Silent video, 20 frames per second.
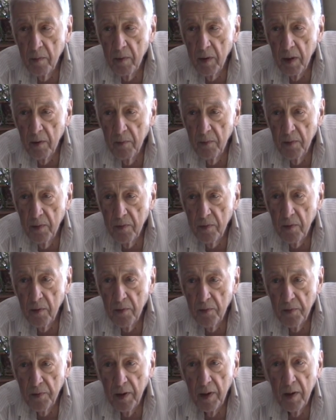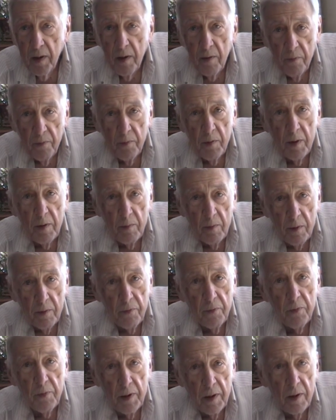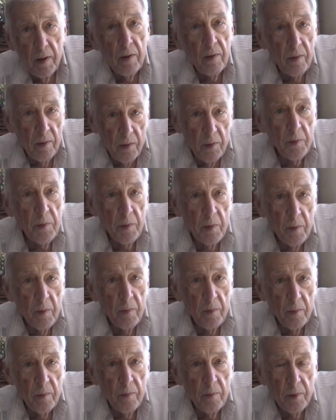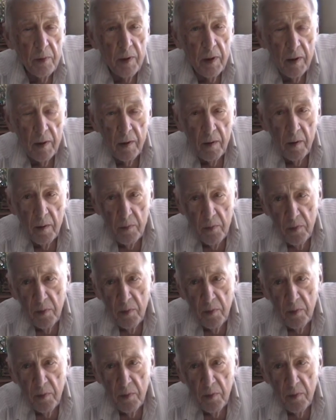Every Thursday, if we were free, unless we were putting on our...